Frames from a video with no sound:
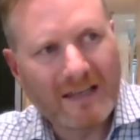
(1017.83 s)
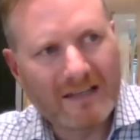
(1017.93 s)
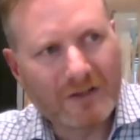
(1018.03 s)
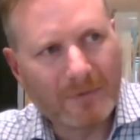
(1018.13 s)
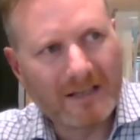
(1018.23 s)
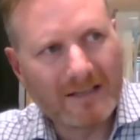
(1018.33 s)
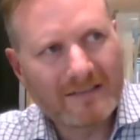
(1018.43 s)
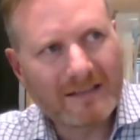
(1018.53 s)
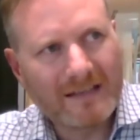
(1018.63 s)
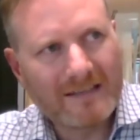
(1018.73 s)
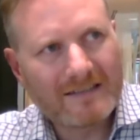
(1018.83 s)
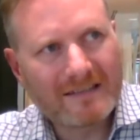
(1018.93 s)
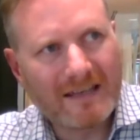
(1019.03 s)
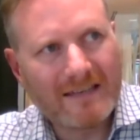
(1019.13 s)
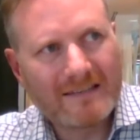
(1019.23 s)
Dublin is
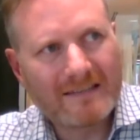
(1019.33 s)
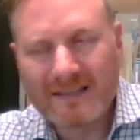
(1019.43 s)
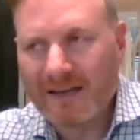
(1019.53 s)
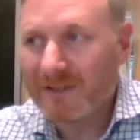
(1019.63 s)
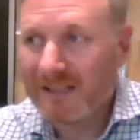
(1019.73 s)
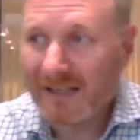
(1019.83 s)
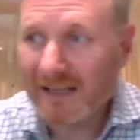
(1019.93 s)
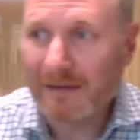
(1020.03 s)
definitely, like,